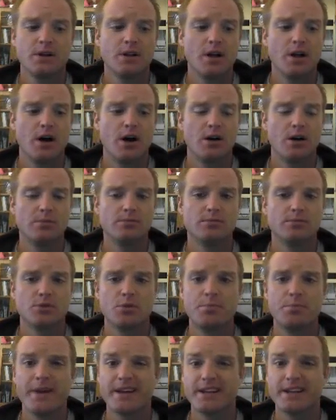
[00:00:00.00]
Or
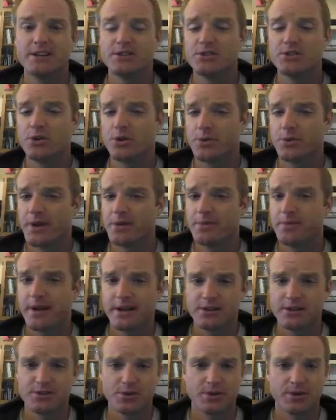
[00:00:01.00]
baking soda. We had
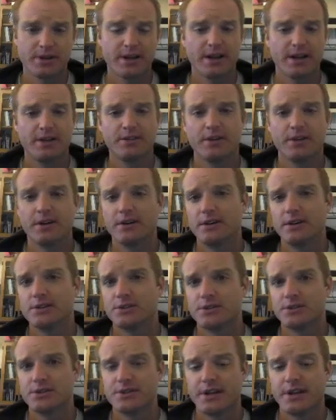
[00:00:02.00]
baking soda, kind of a
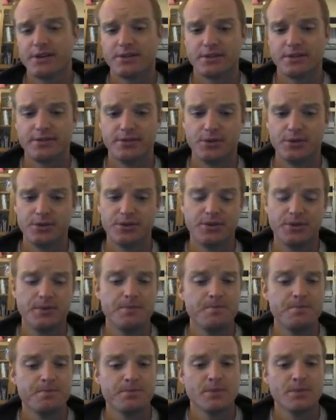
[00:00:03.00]
certain taste of foods.
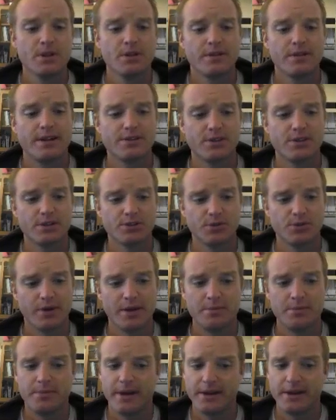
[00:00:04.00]
That's also a
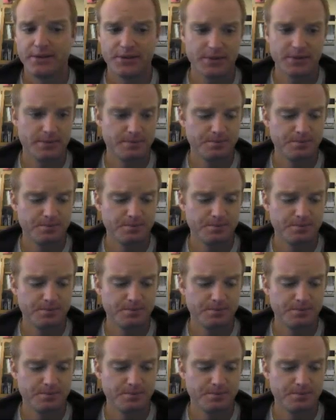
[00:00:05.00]
base.